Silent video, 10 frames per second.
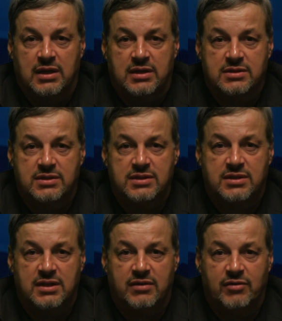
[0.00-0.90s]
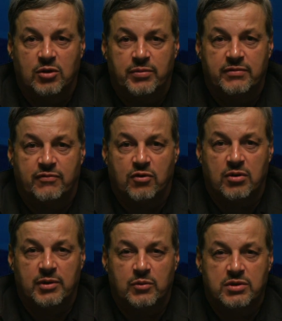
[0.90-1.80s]
consisted of an open
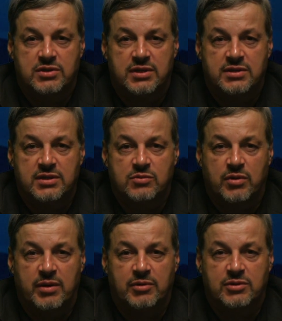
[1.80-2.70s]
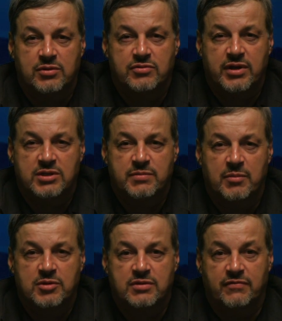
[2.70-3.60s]
forum in which citizens were able to address
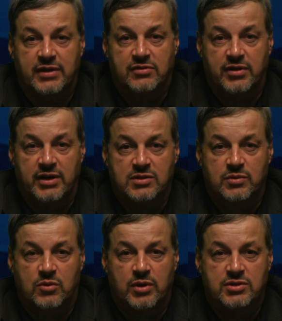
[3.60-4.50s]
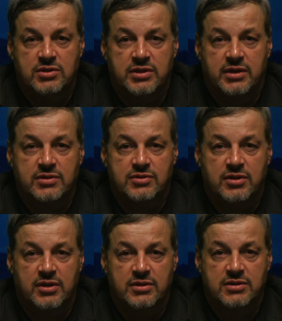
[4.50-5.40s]
members of VTrans with questions and
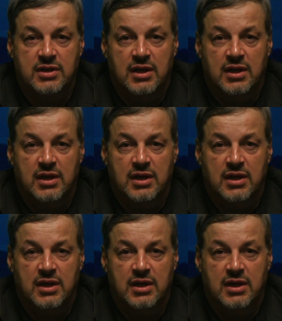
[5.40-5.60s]
concerns,